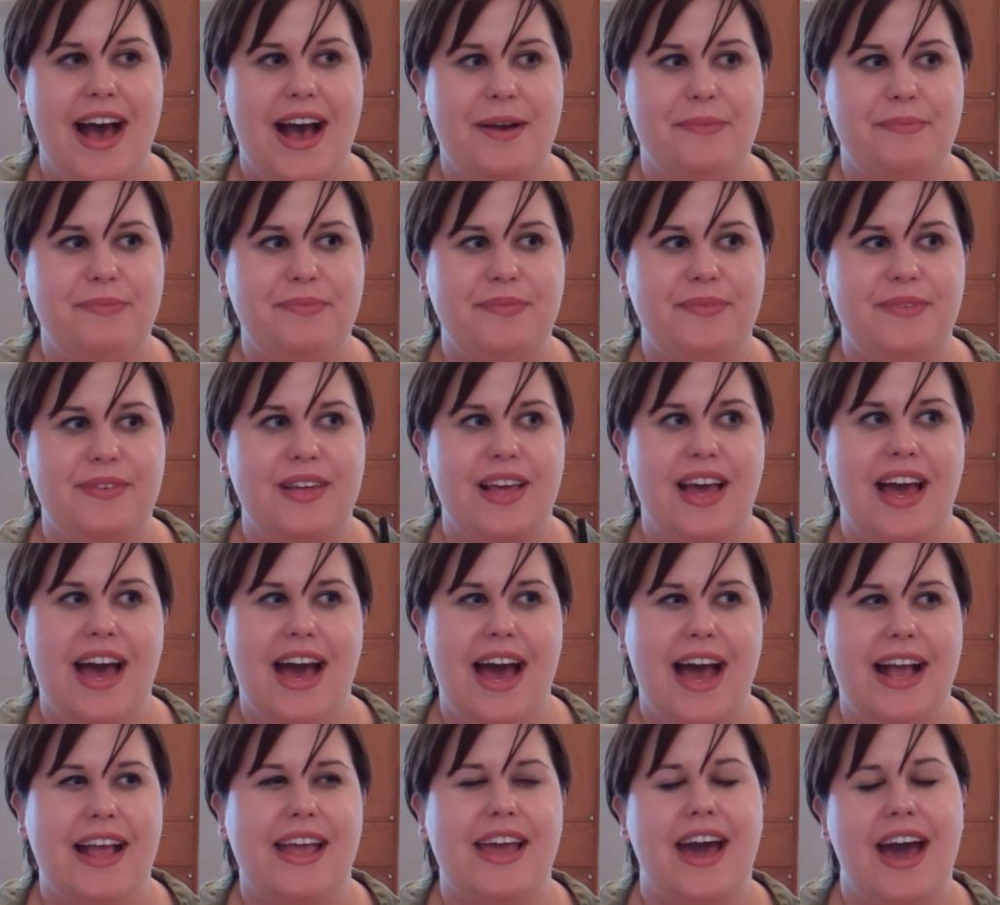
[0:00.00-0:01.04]

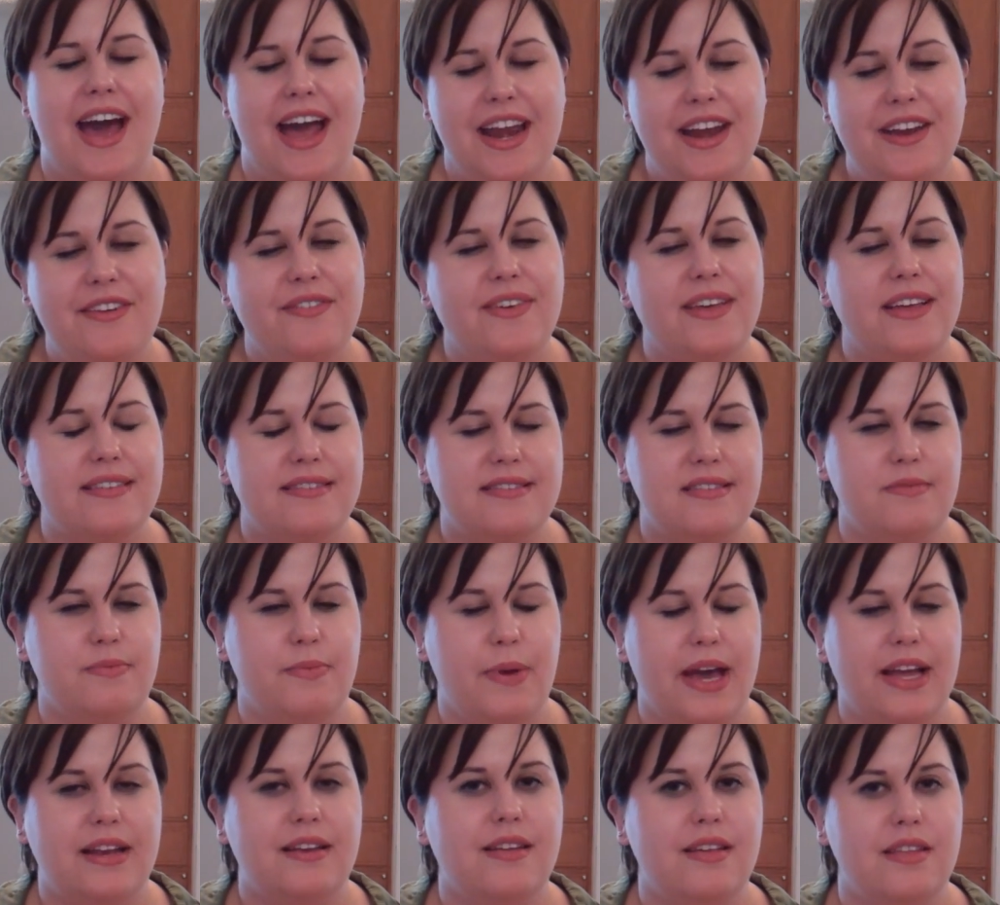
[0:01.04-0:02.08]
I kind of
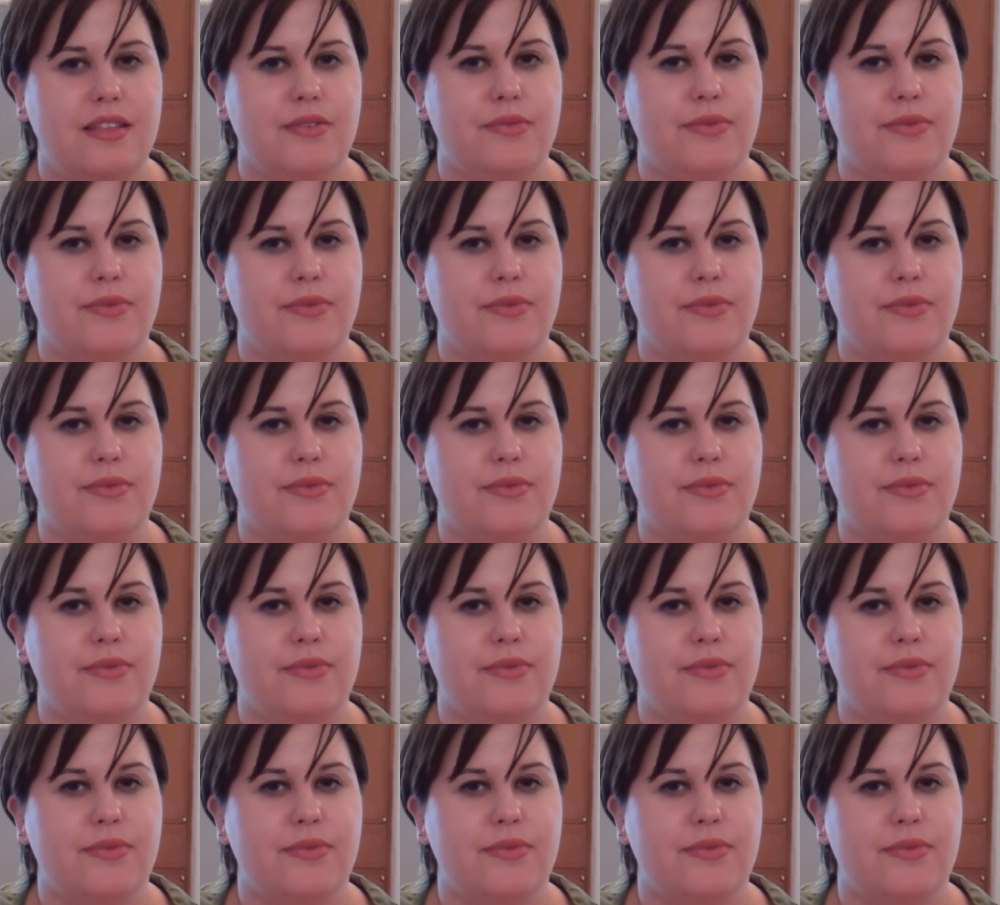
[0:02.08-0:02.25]
expected